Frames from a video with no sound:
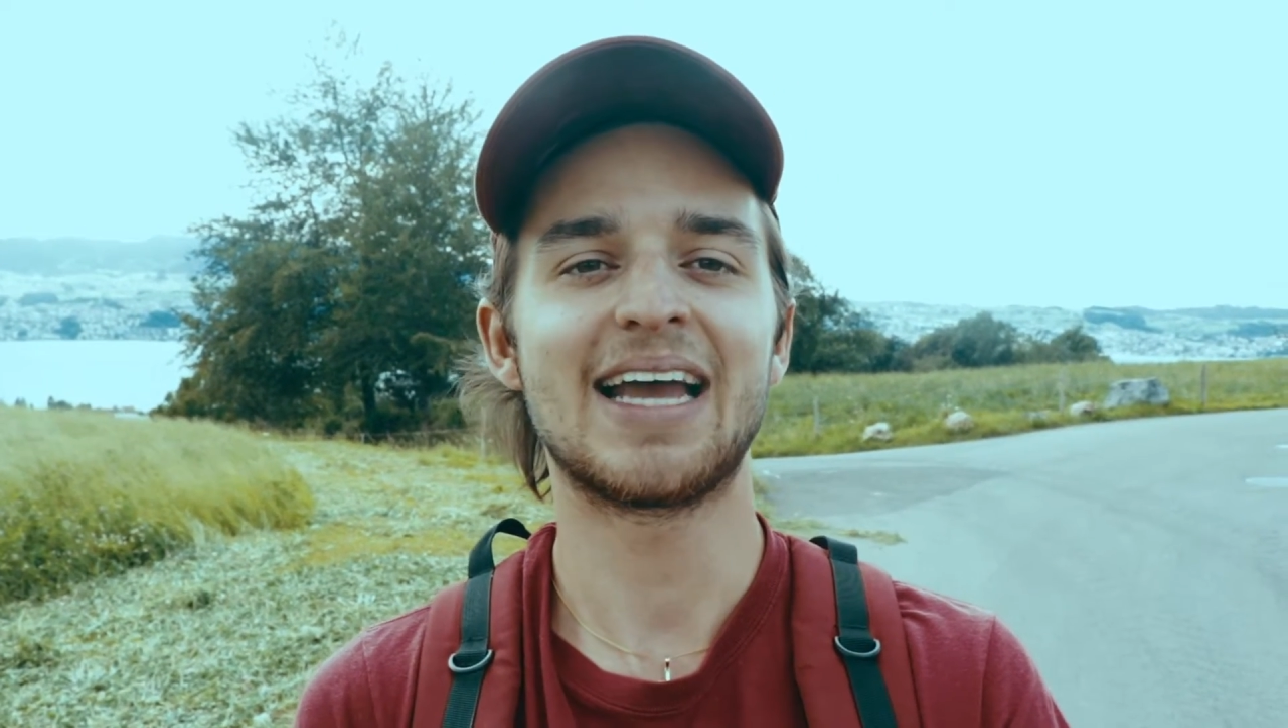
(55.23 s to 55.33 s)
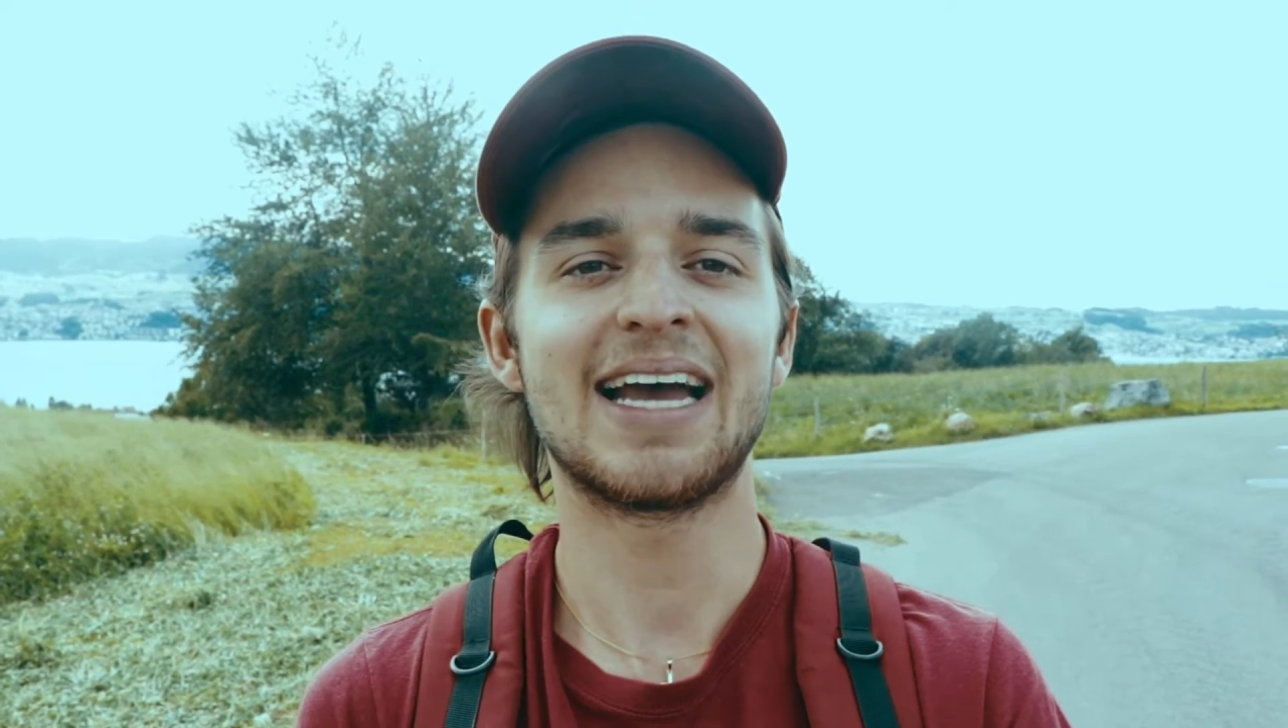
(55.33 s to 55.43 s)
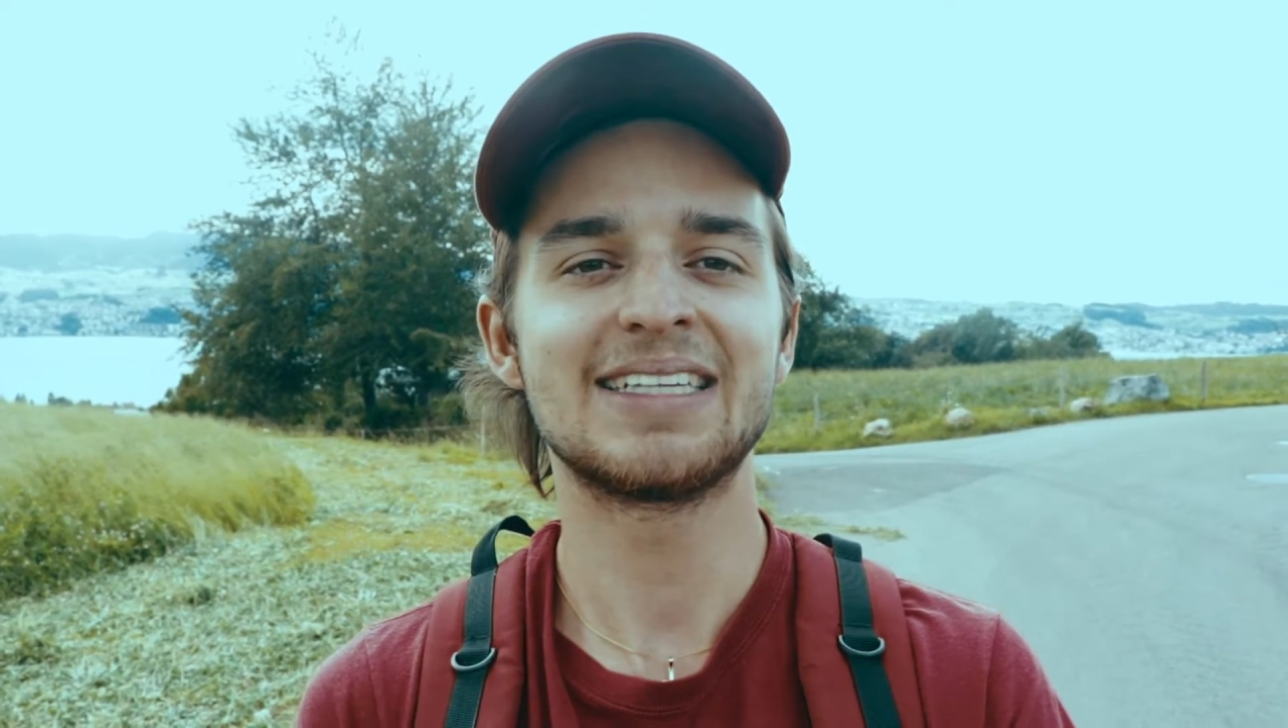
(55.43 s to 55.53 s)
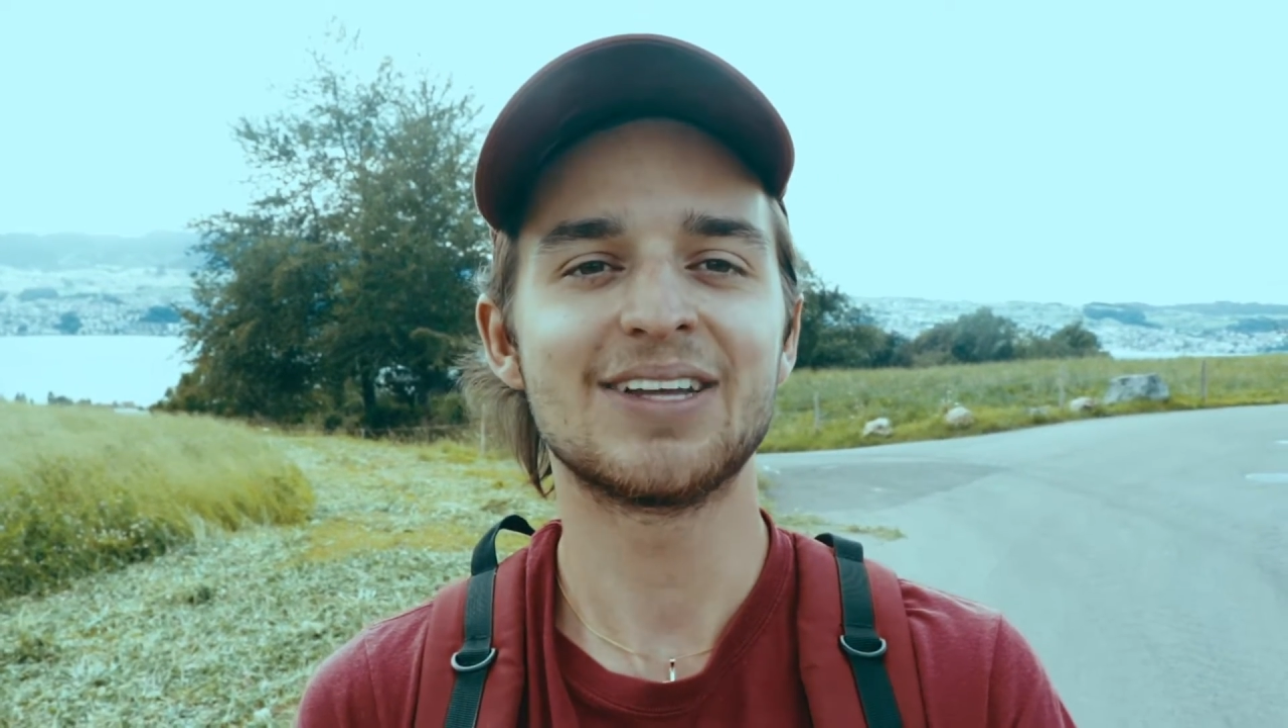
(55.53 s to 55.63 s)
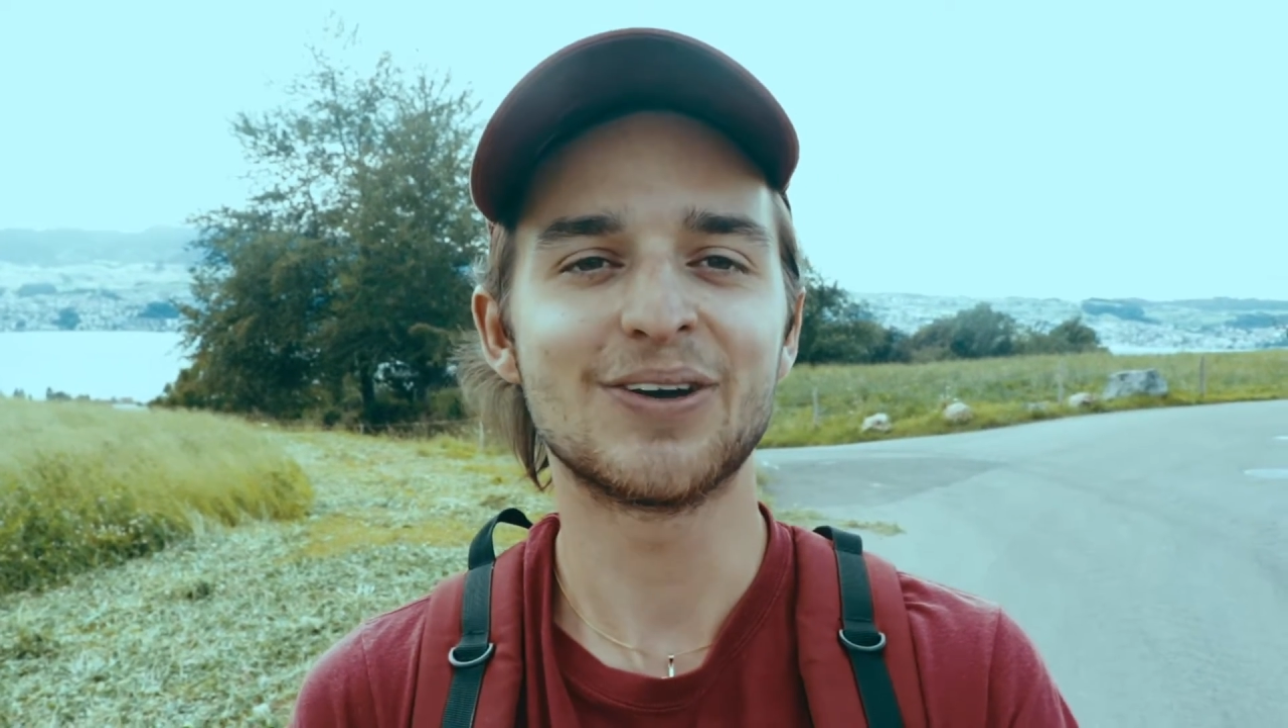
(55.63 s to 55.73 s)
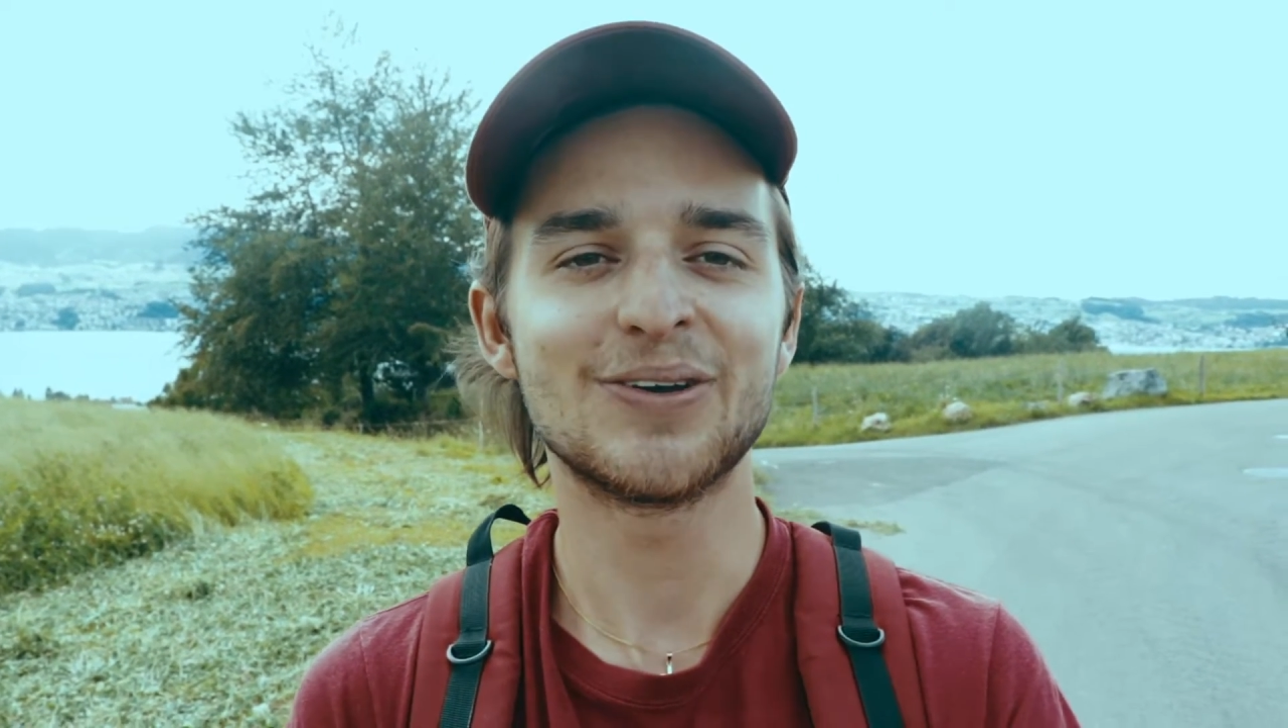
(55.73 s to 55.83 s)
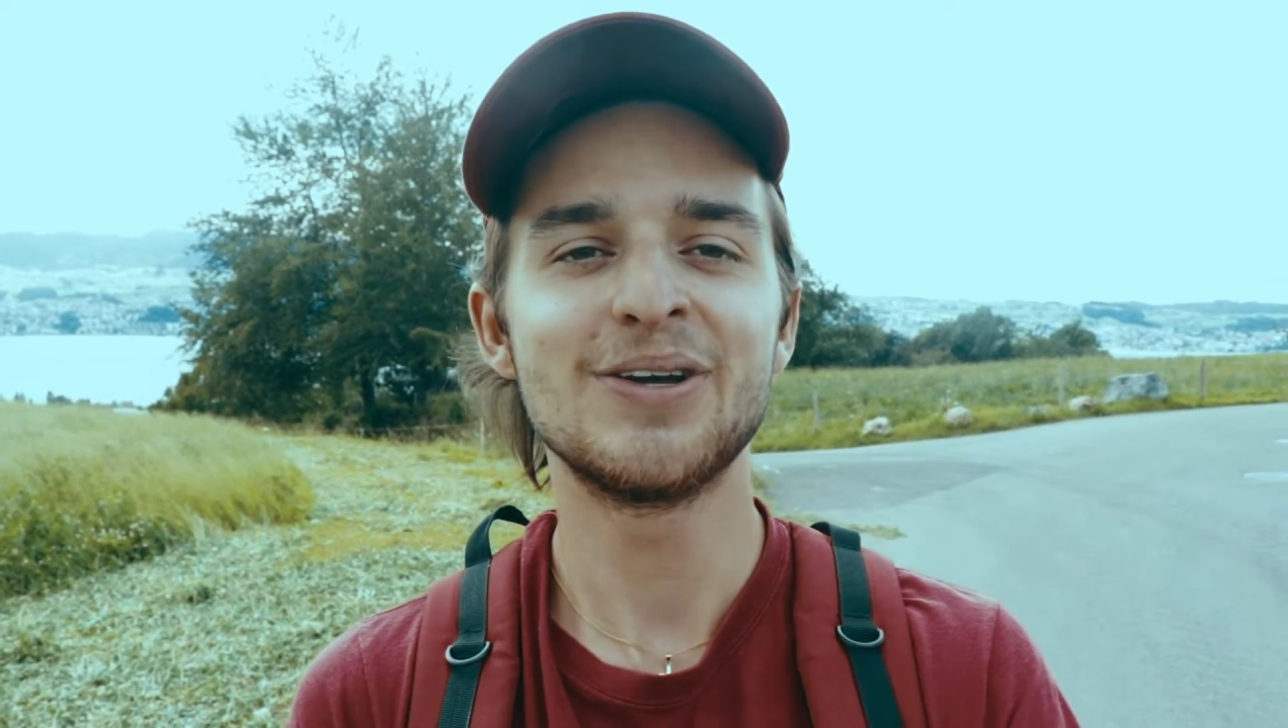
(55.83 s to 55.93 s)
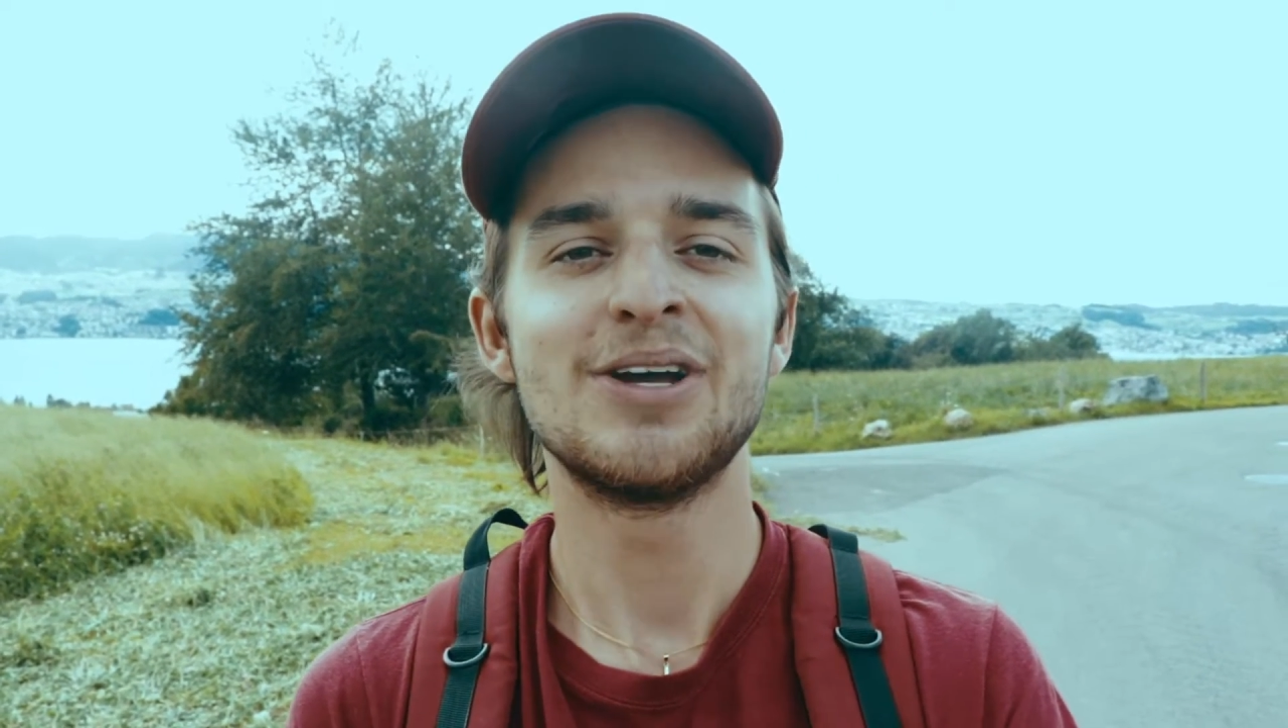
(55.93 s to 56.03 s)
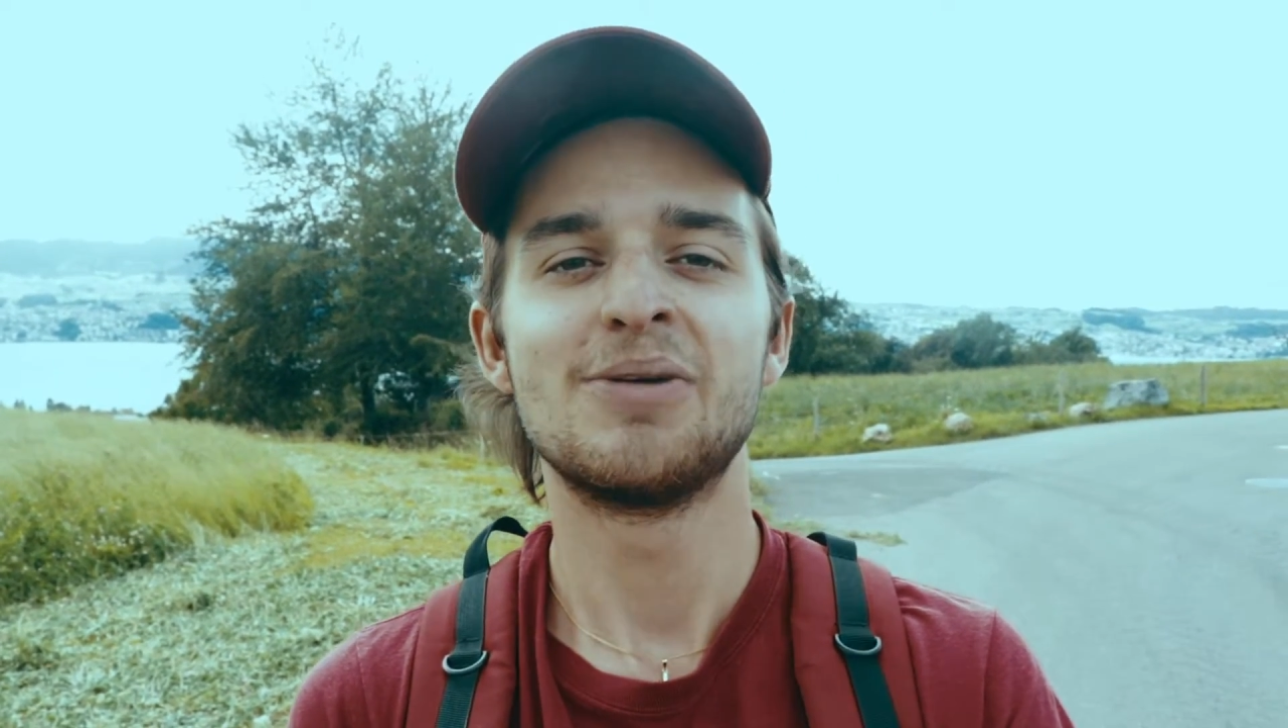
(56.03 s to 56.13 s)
that though,